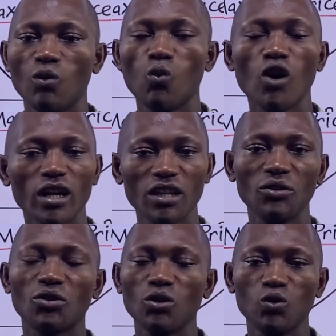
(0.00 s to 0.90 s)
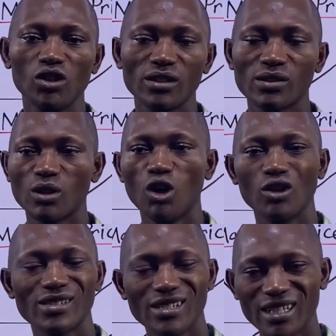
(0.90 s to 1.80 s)
working towards or
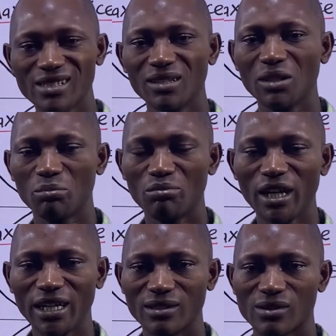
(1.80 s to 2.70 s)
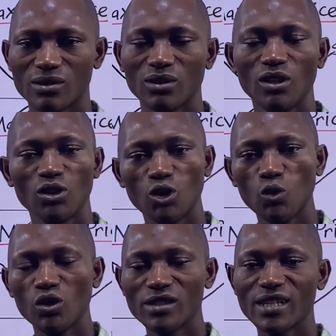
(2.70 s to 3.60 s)
setting the price
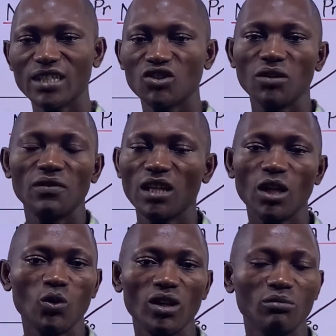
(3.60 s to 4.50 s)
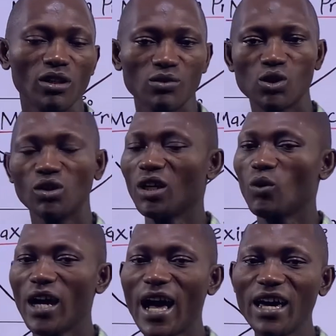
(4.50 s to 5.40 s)
towards achieving equilibrium. So they
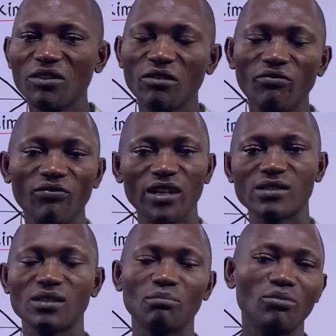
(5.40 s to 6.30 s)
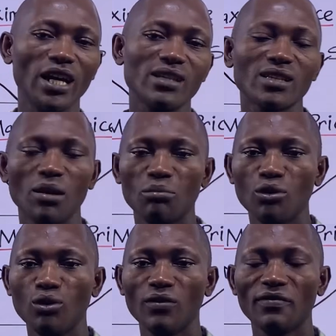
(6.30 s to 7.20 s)
will either fix the price
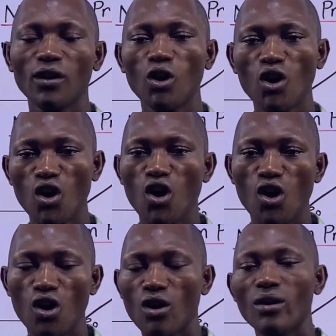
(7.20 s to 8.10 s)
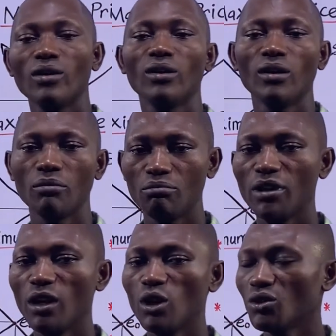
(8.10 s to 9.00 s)
above or
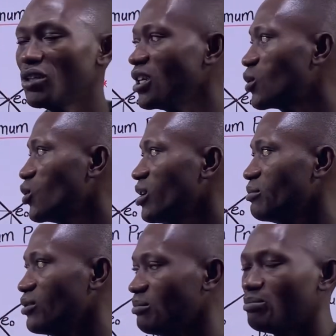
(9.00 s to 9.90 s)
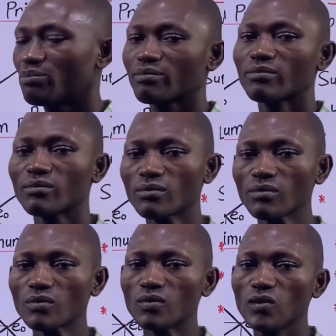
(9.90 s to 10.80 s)
below the equilibrium.
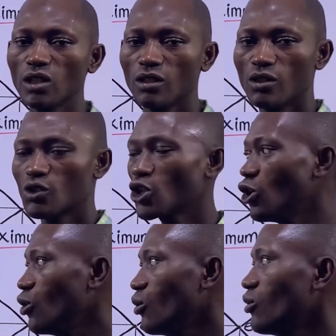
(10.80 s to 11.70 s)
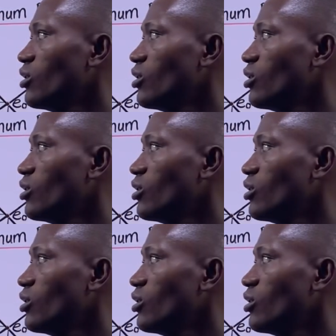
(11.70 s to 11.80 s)
So